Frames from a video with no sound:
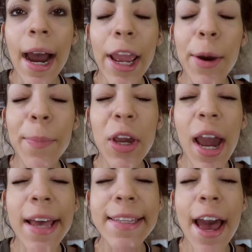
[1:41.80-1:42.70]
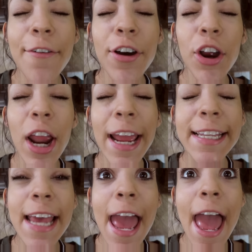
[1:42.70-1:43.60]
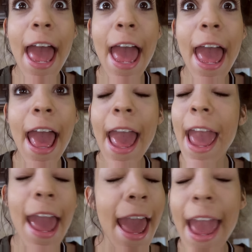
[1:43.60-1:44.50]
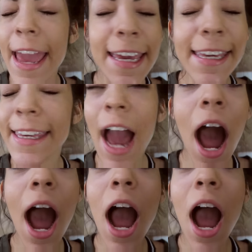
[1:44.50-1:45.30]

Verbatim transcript: Hey, take him out, Rubo. Ready? Ready?